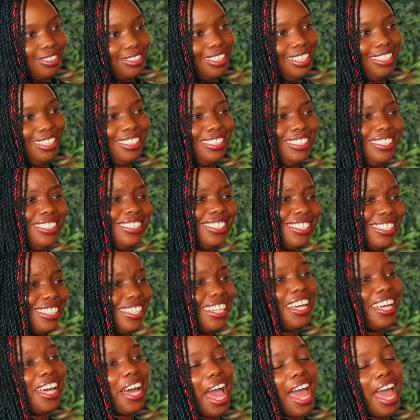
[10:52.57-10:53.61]

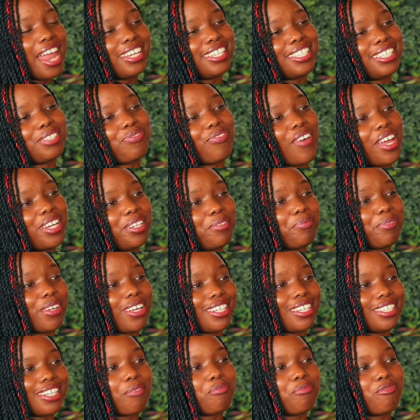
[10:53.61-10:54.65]
And it's funny
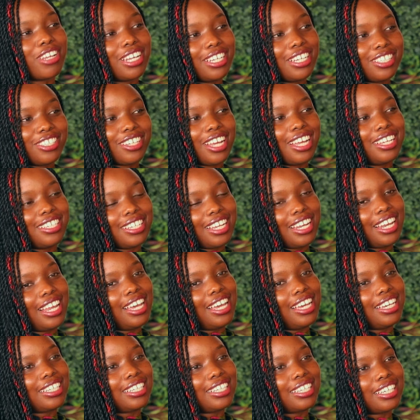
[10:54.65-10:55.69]
because I'm really trying to
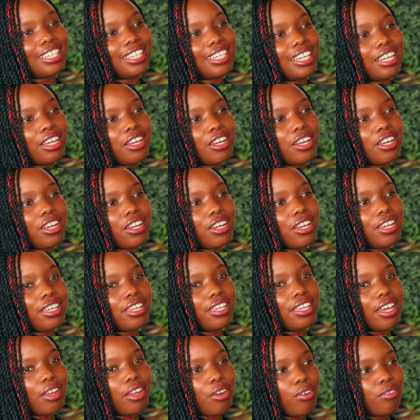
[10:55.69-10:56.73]
like
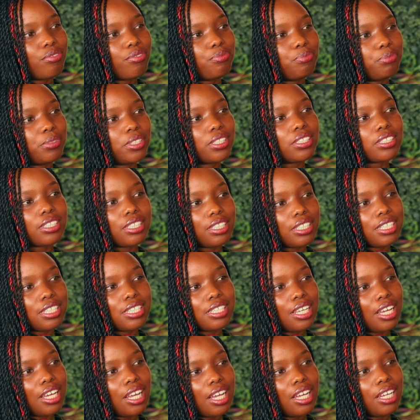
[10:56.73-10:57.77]
get off milk
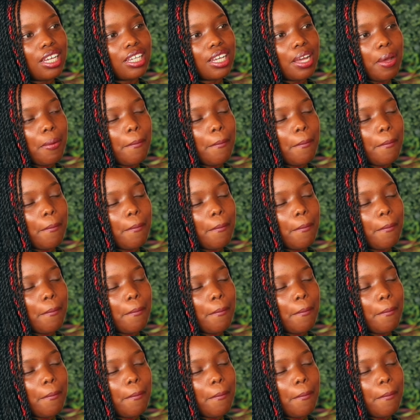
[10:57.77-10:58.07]
this year.